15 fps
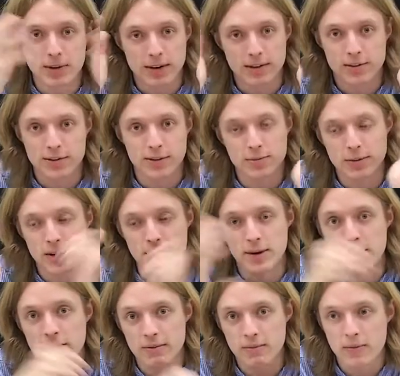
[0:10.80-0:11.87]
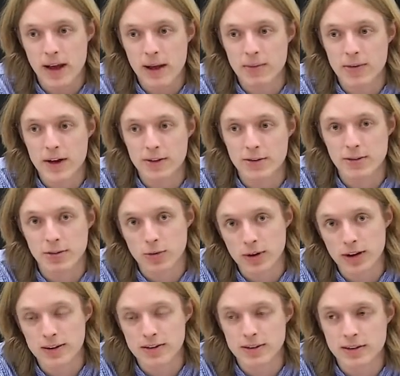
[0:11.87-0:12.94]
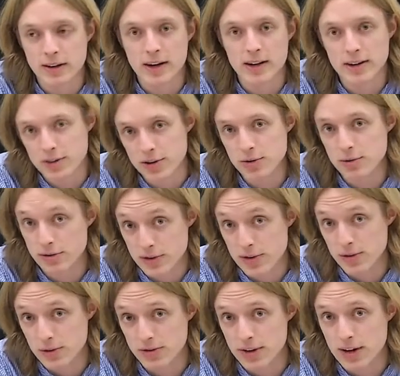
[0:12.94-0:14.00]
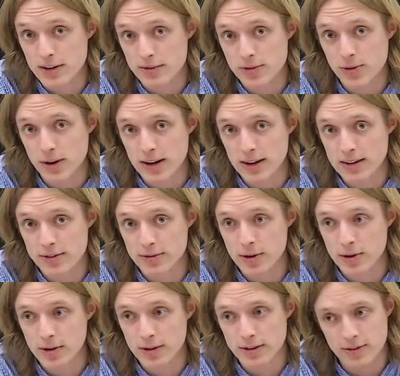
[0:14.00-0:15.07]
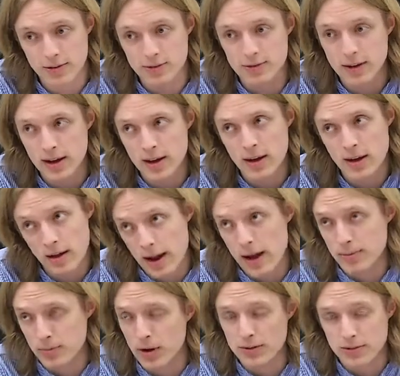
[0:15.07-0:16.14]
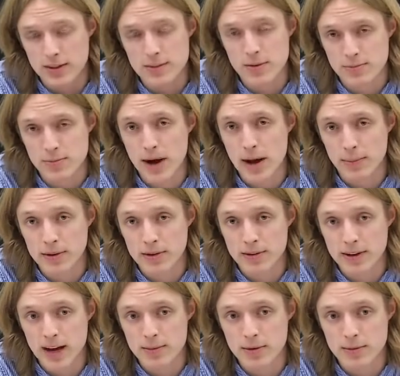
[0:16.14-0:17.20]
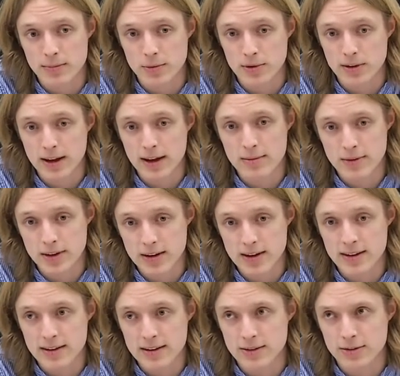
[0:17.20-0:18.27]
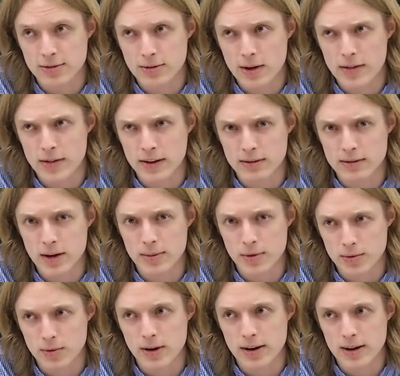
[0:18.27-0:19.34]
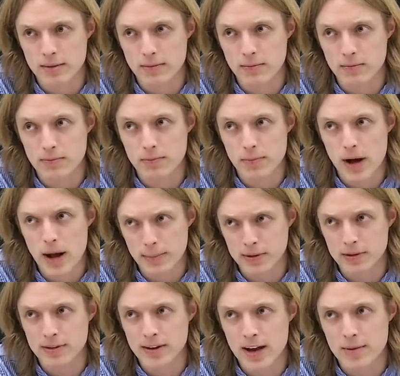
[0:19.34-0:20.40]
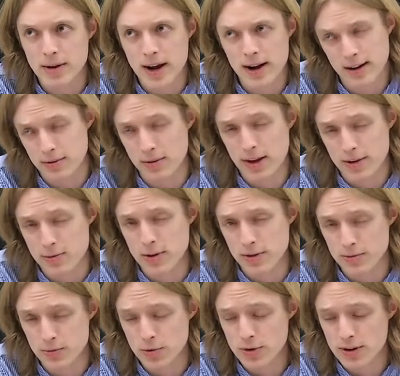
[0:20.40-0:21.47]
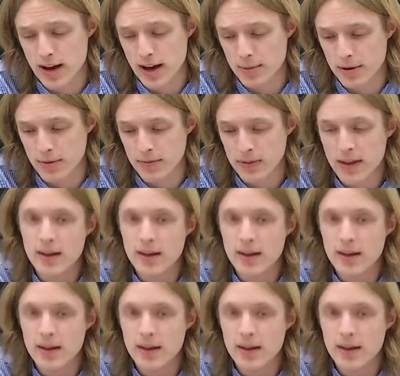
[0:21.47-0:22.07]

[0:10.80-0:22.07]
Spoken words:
because there have been about 8,392 reviews done of Twilight Struggle. It's, at present, the most popular game on Board Game Geek. It's, I think, #1 in popular gaming and as well as wargaming.